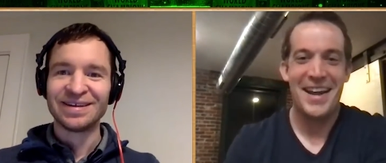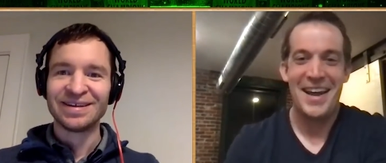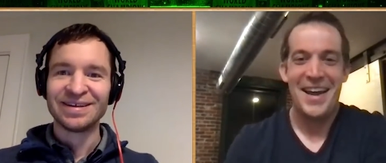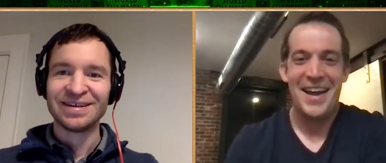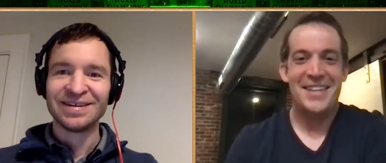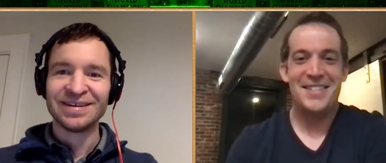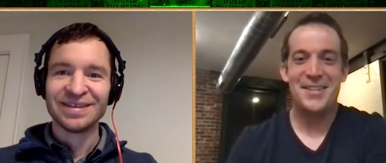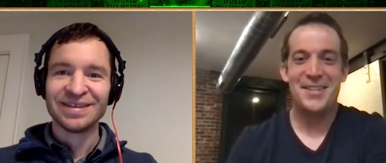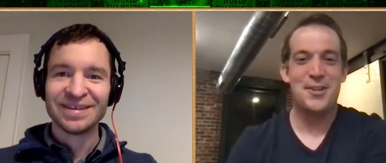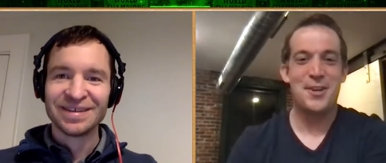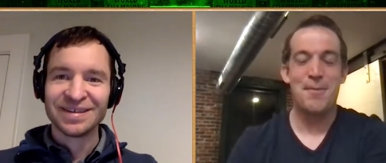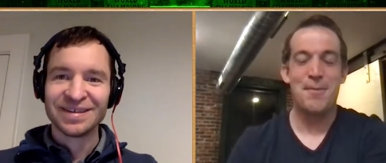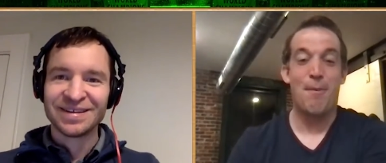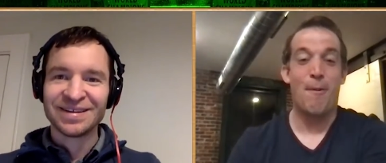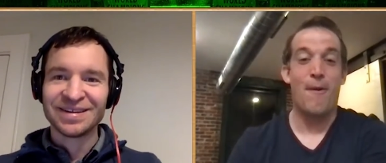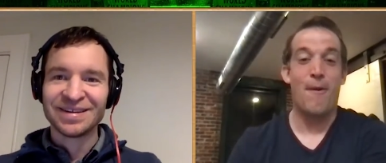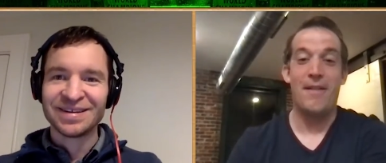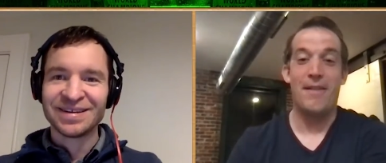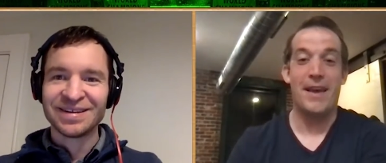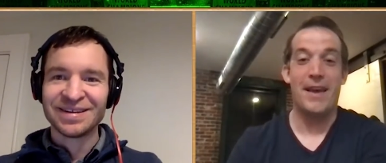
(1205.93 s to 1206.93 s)
Speaker 1: Such a good
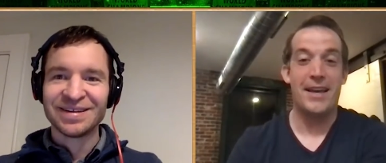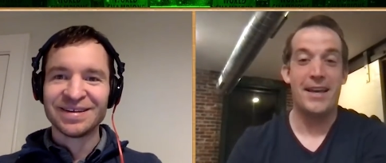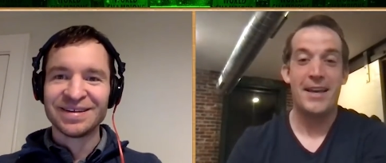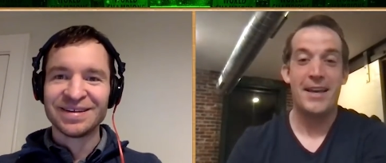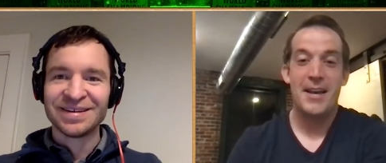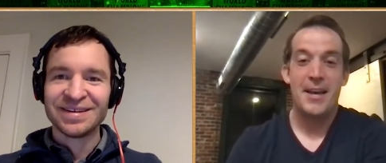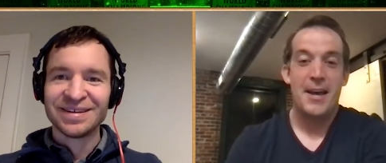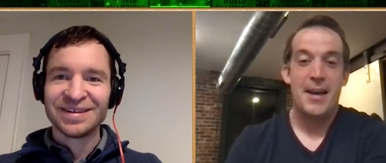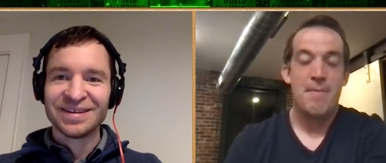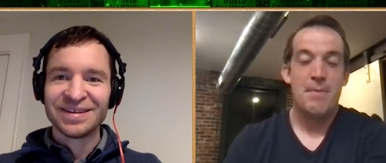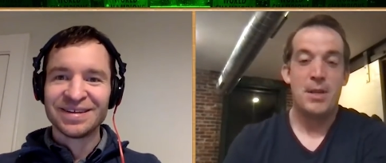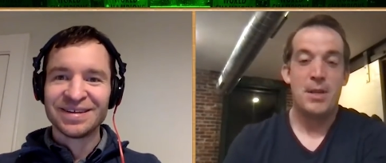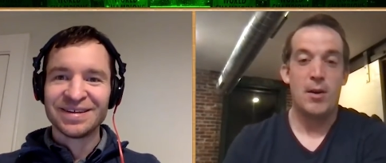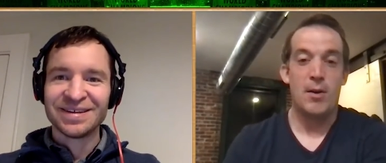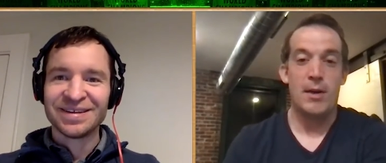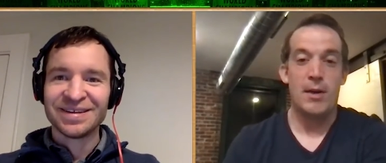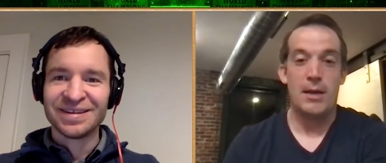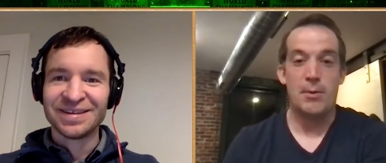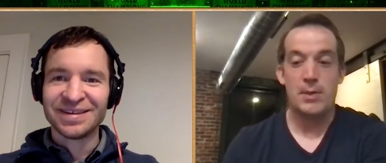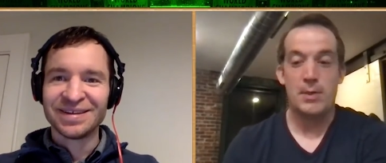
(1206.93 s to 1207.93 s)
point. Like, you know,
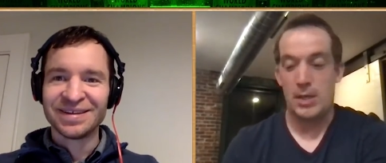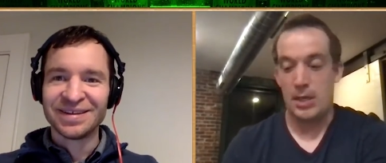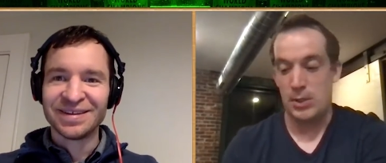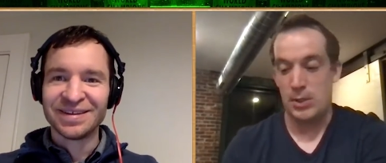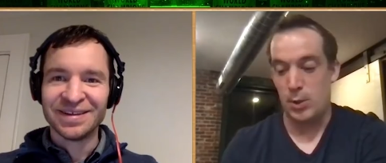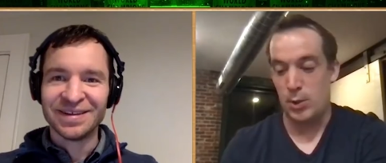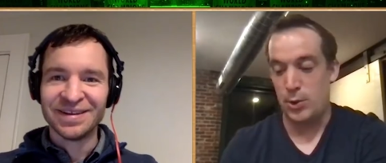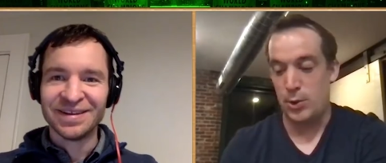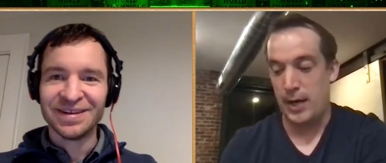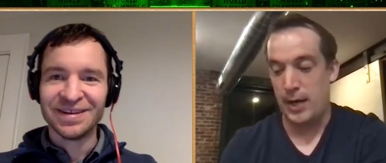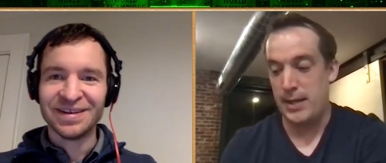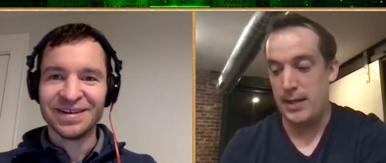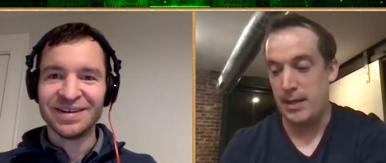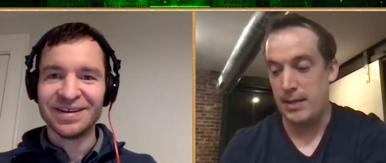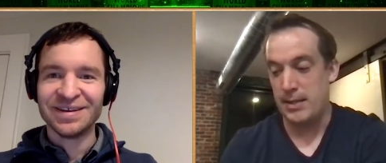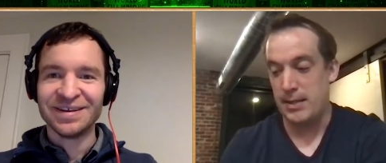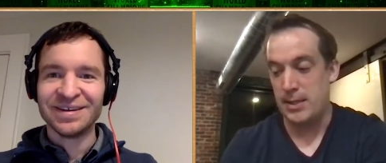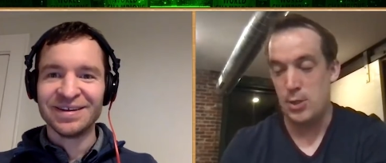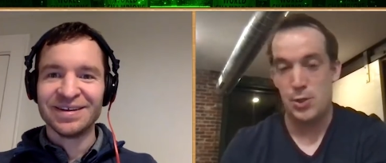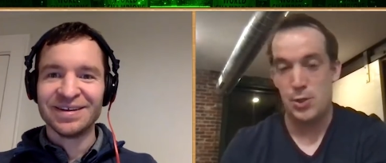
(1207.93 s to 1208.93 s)
it was it's a trade that
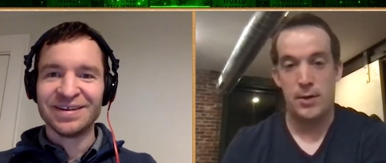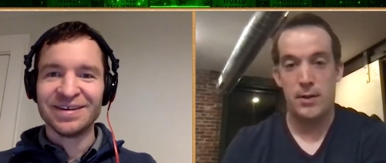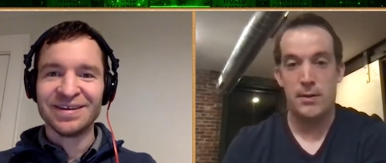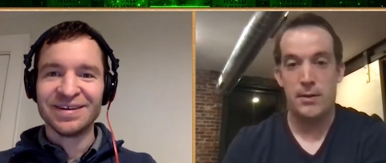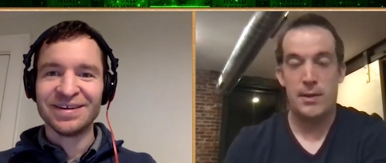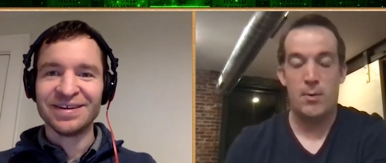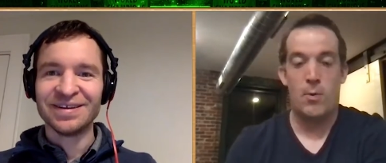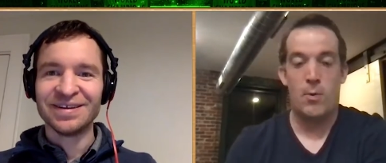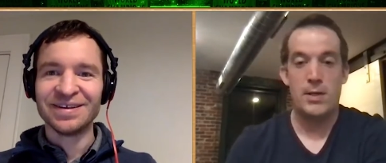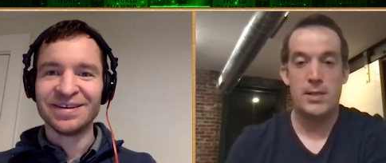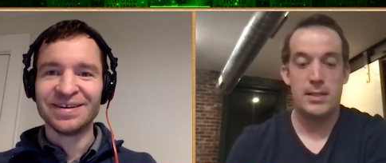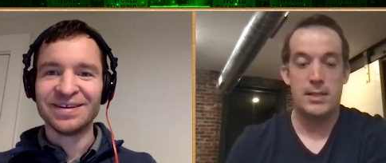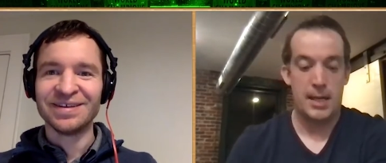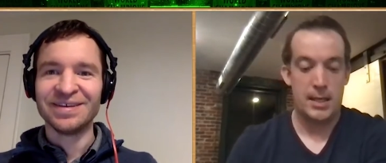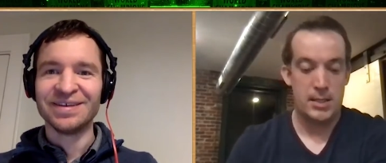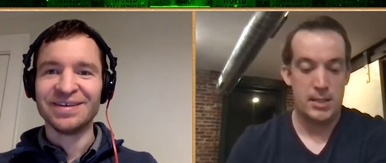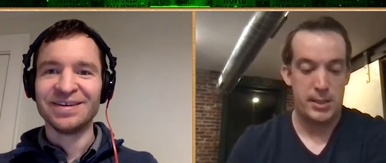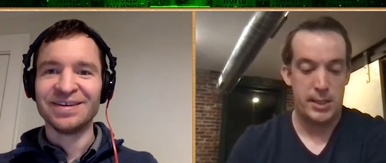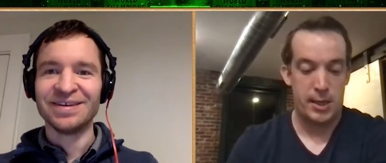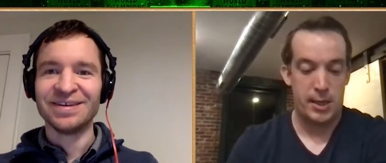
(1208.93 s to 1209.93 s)
certainly wasn't
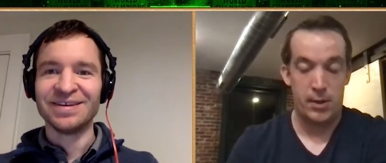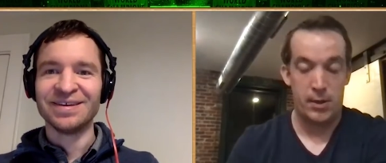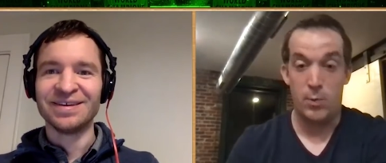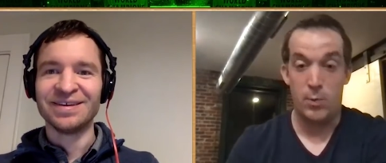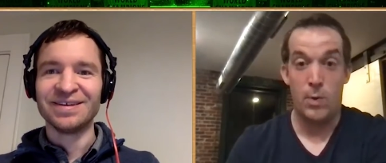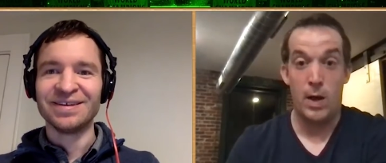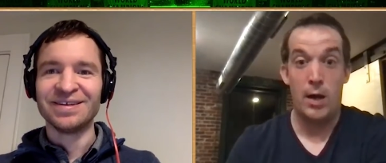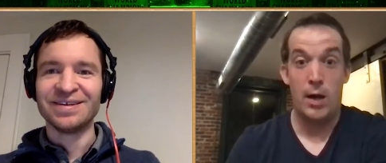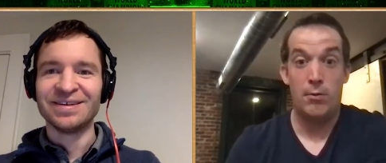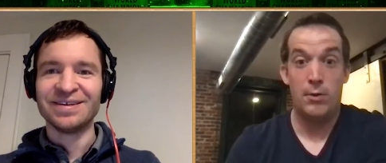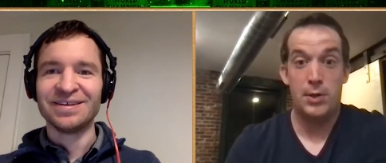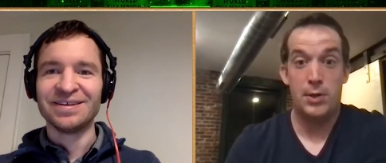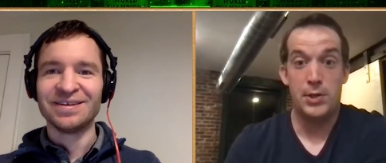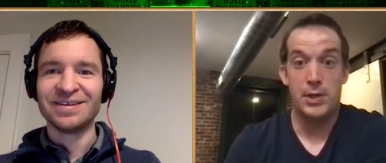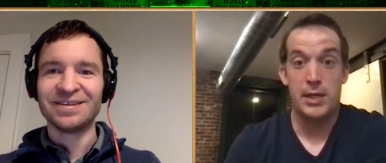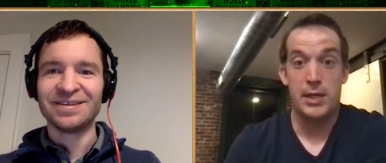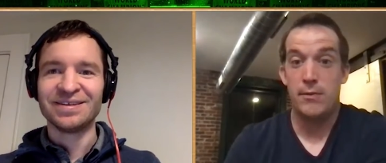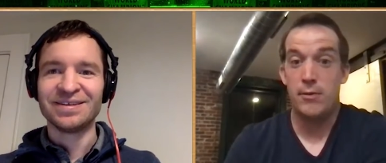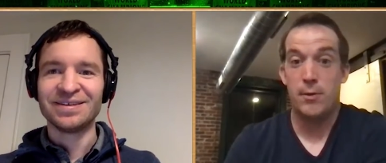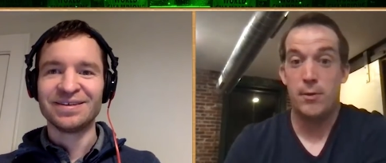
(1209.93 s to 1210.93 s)
necessarily well
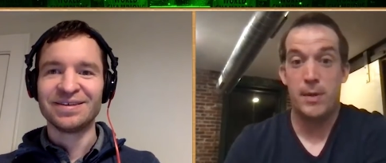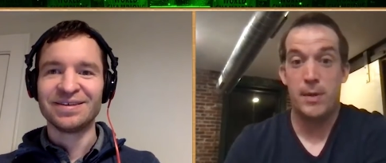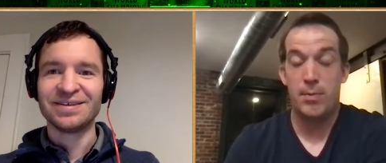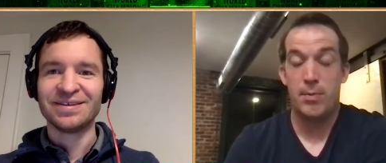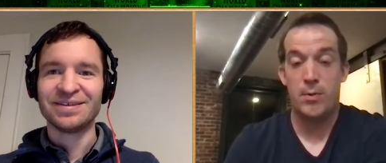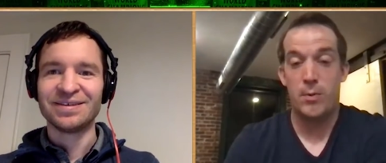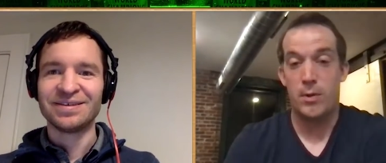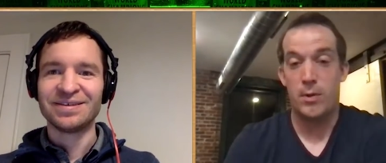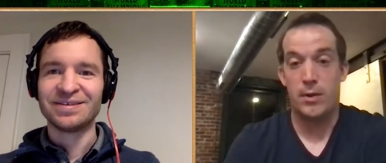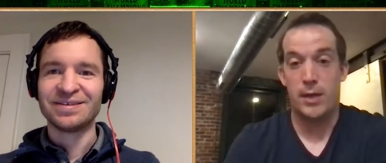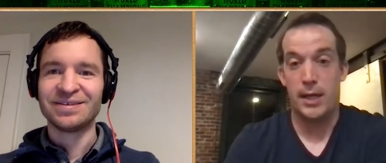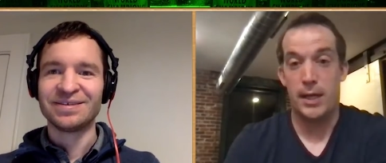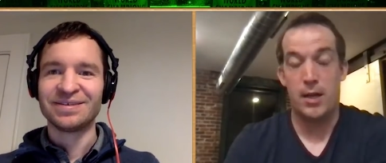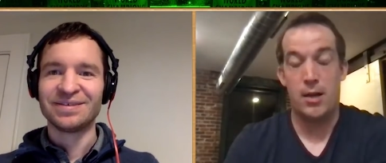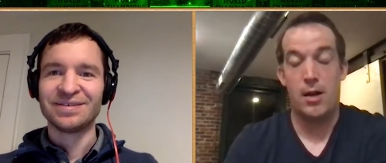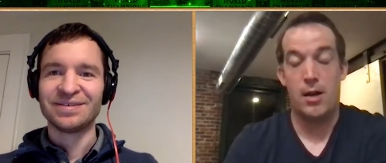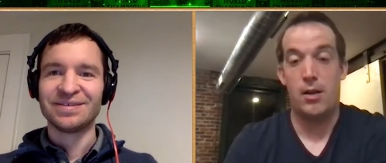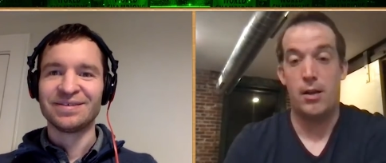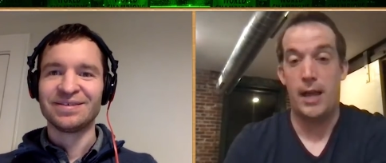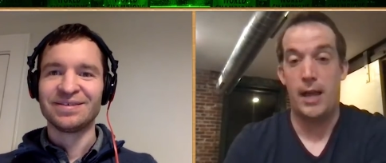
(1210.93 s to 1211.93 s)
received, or people weren't like
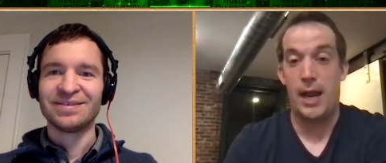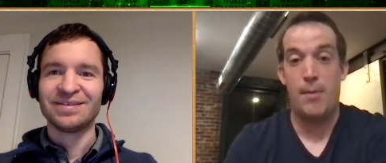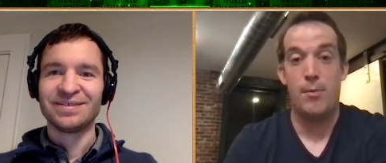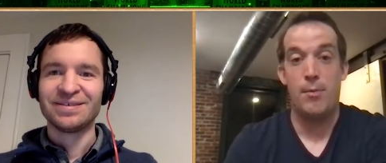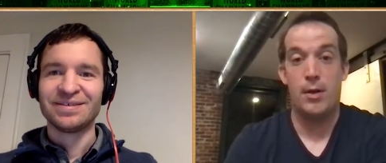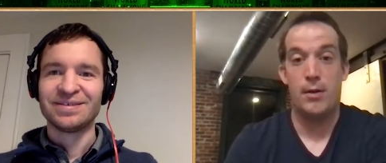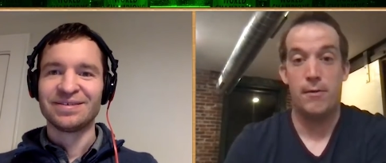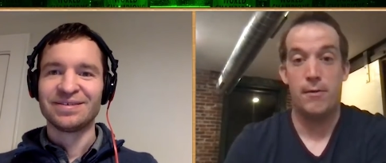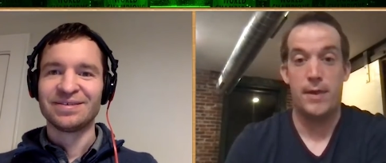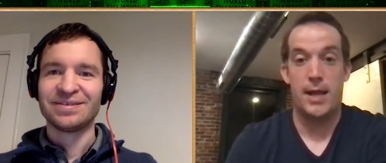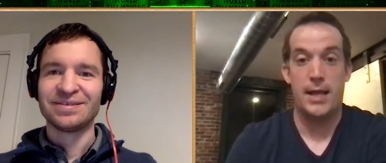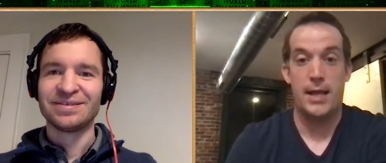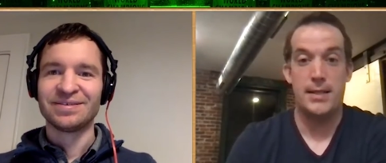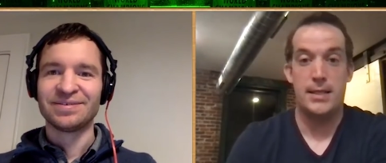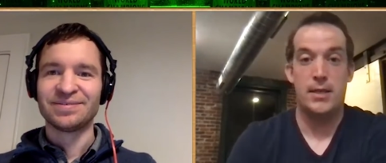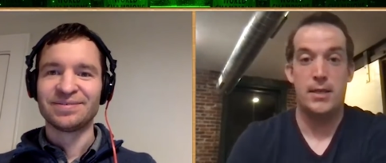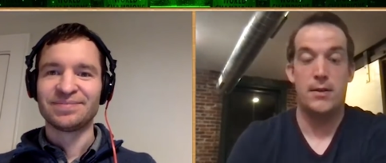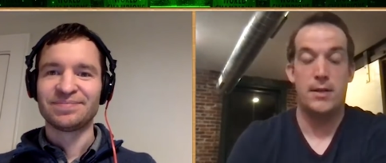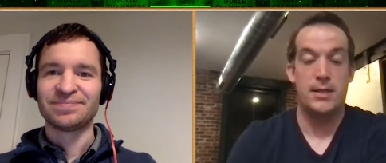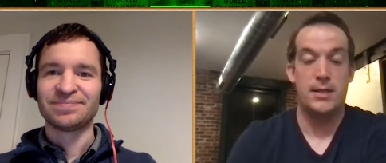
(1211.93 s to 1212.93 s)
clamoring for that
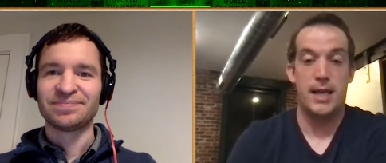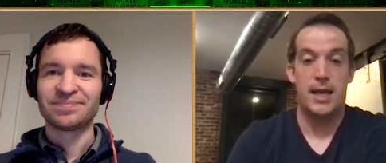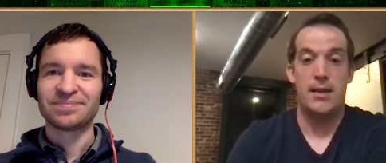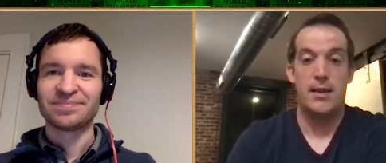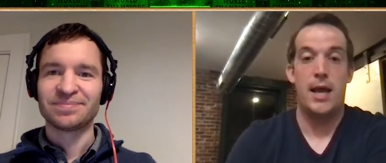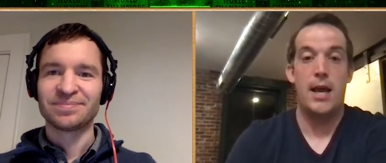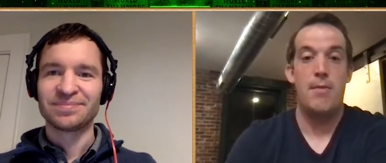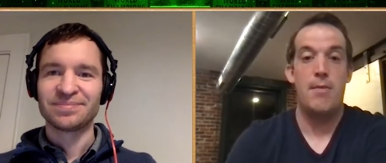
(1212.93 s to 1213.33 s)
deal at the deadline.